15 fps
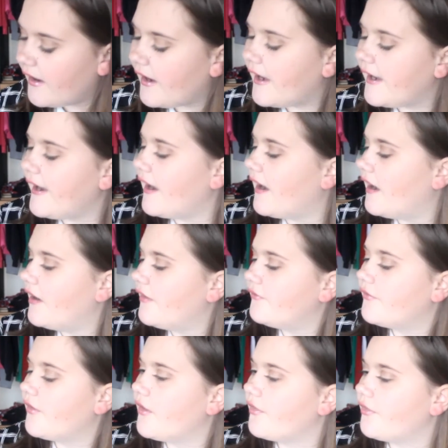I
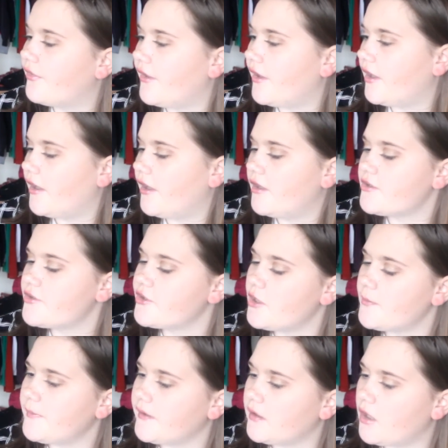have the
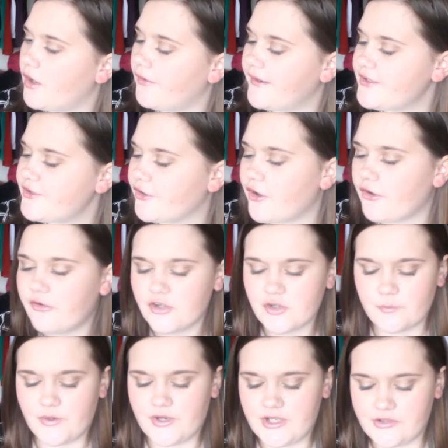Soap and Glory Sugar
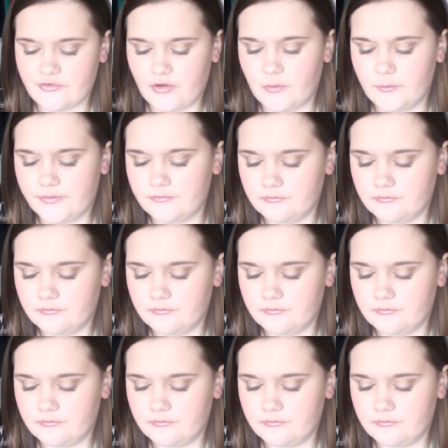Crush Body Scrub.